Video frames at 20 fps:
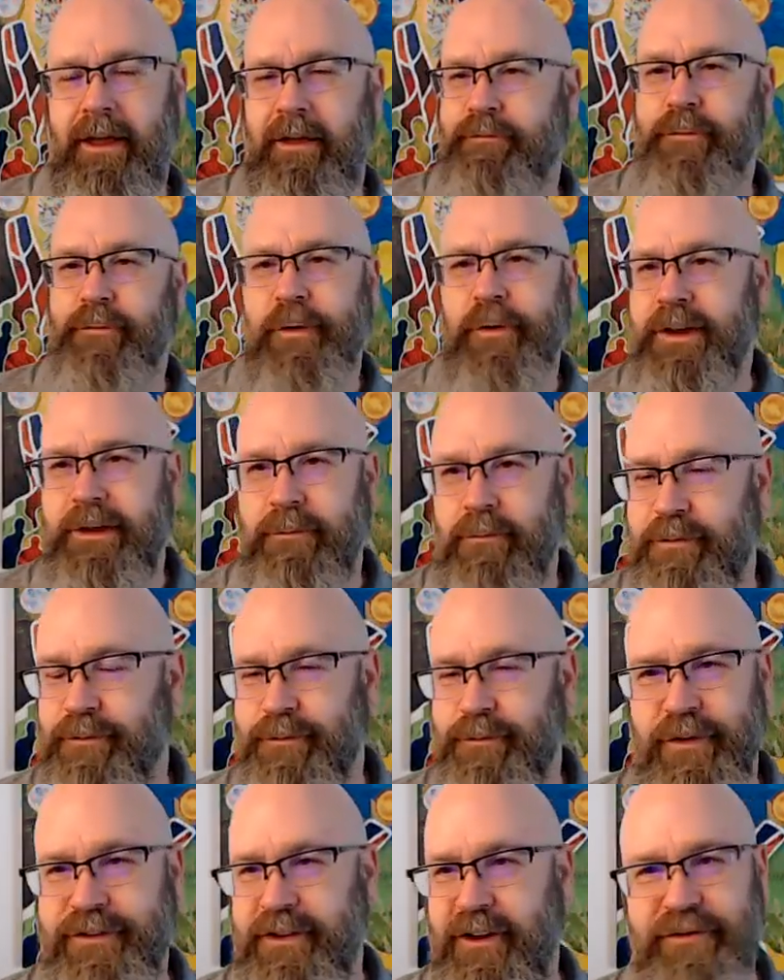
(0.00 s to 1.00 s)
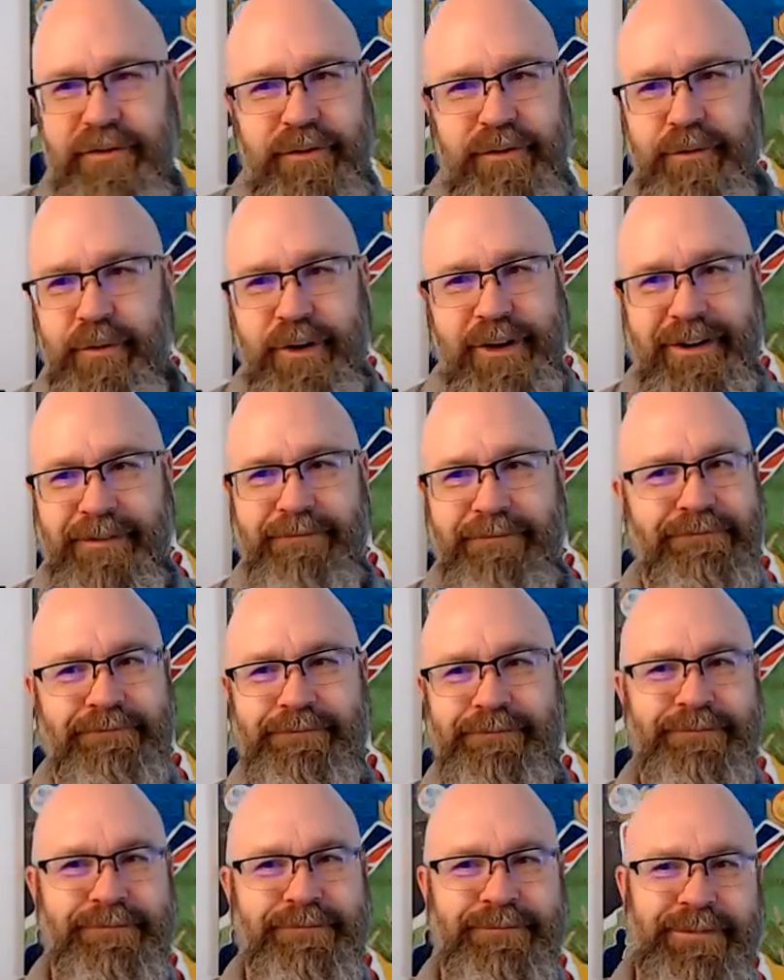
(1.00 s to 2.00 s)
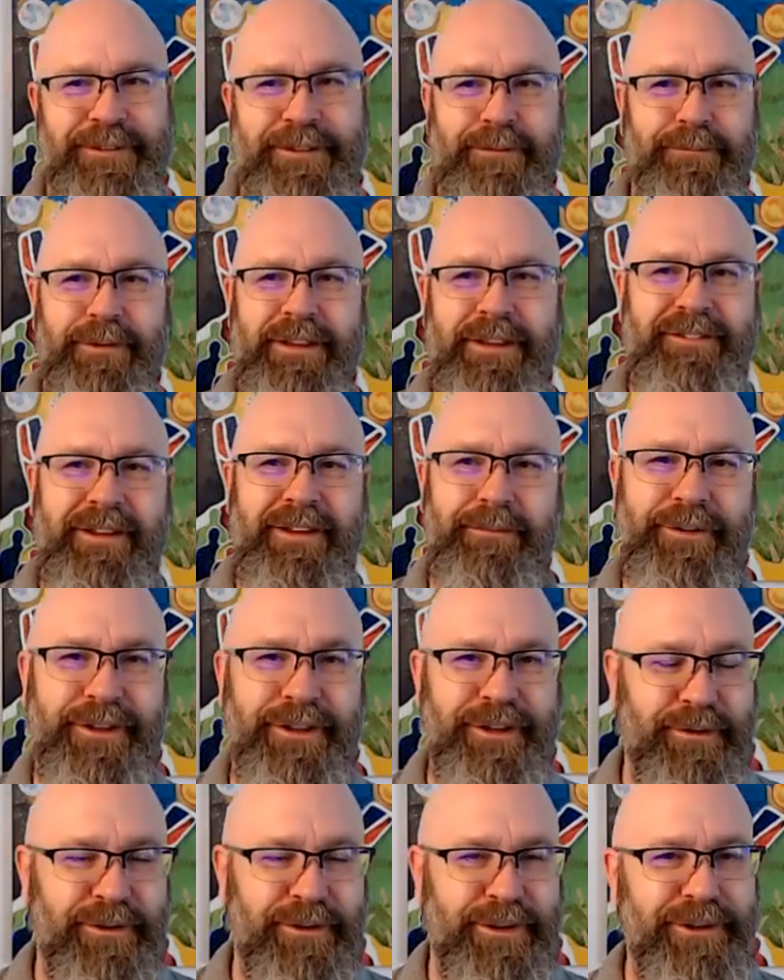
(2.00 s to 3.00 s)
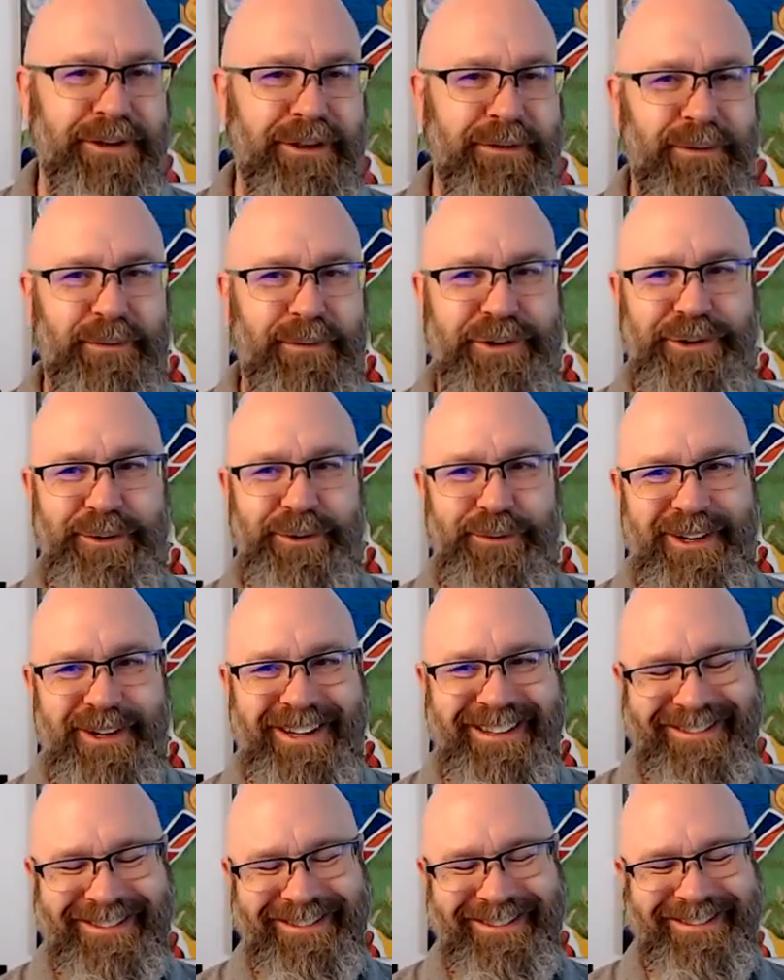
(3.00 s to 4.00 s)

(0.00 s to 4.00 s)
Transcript: Free. Well, first session's free. So it's up to you. You tell me what you want.